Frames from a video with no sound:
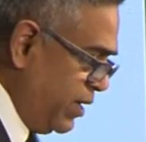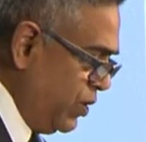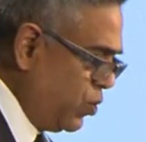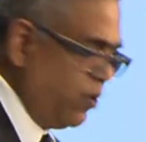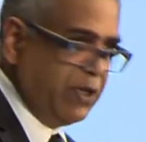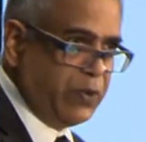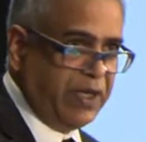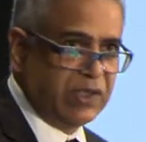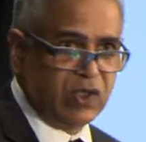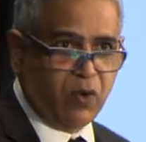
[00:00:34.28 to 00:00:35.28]
You could be
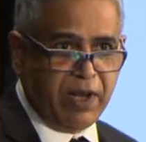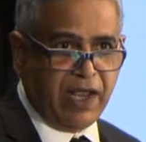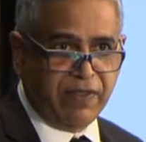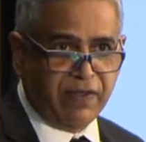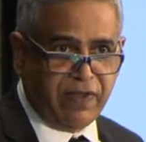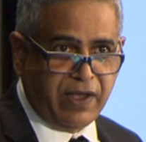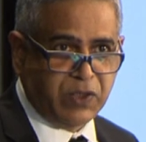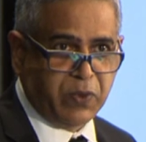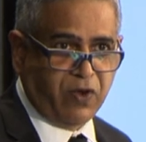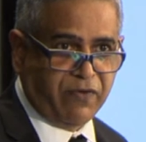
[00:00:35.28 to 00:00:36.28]
doing so many other
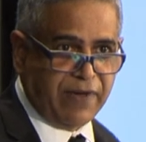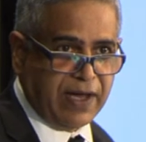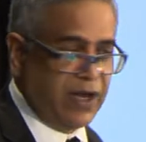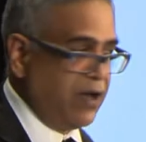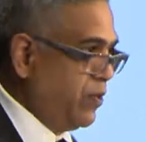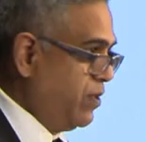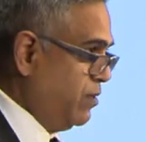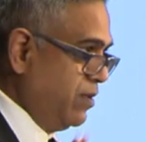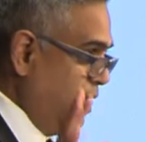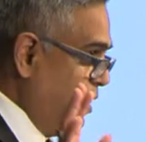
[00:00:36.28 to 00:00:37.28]
things with your whānau, with your